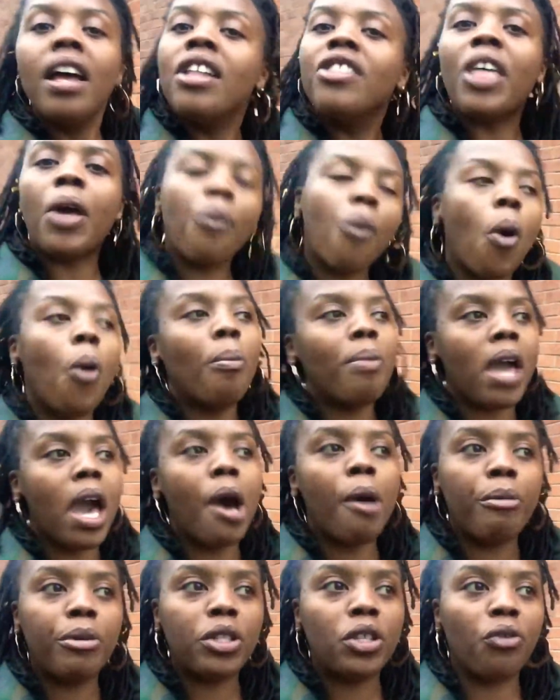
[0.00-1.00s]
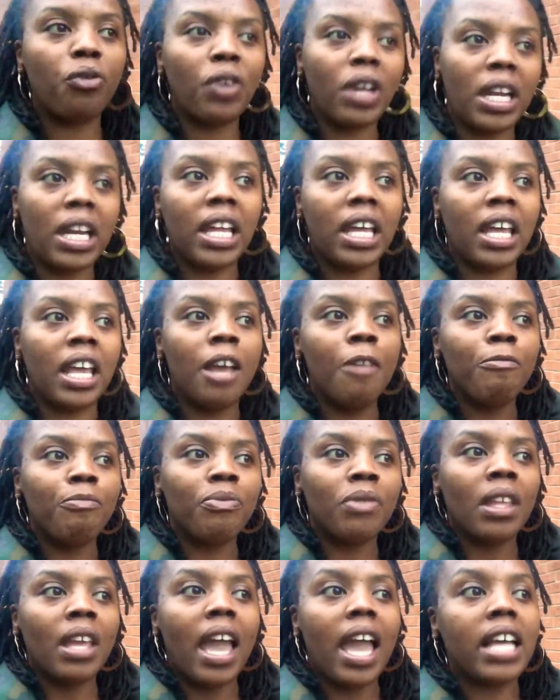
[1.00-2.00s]
They won't be able to really
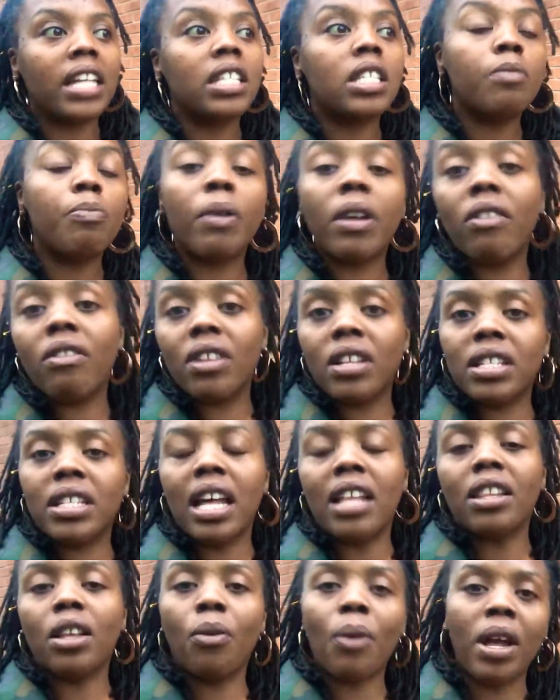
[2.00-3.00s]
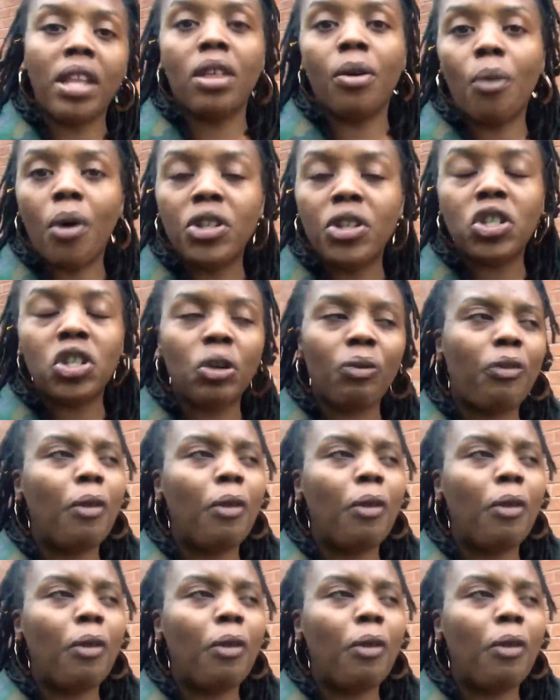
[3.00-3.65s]
experience that the way they want to.